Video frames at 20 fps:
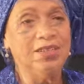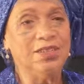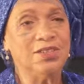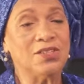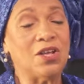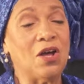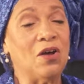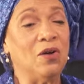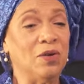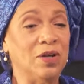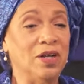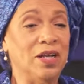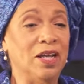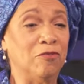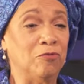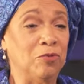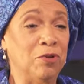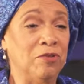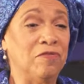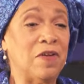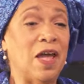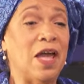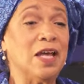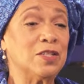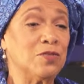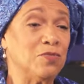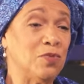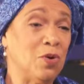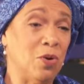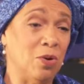So if we
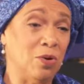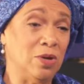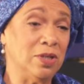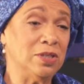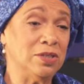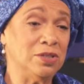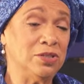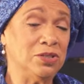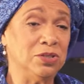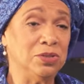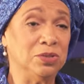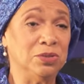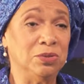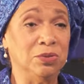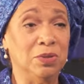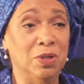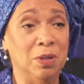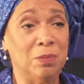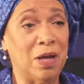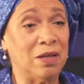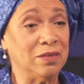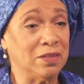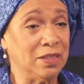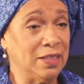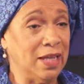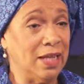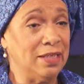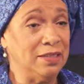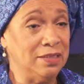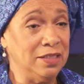fast forward to about the
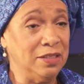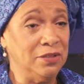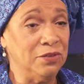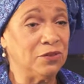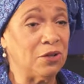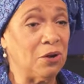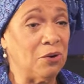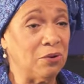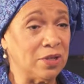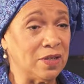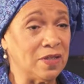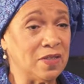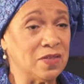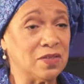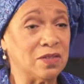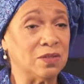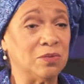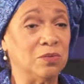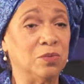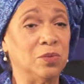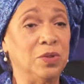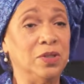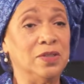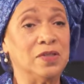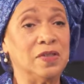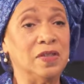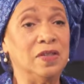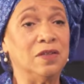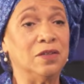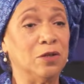1930s, we
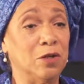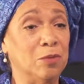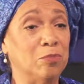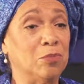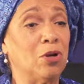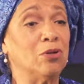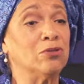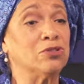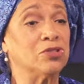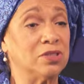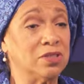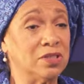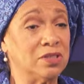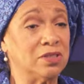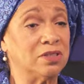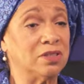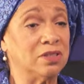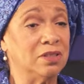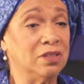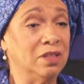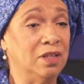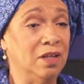see the emergence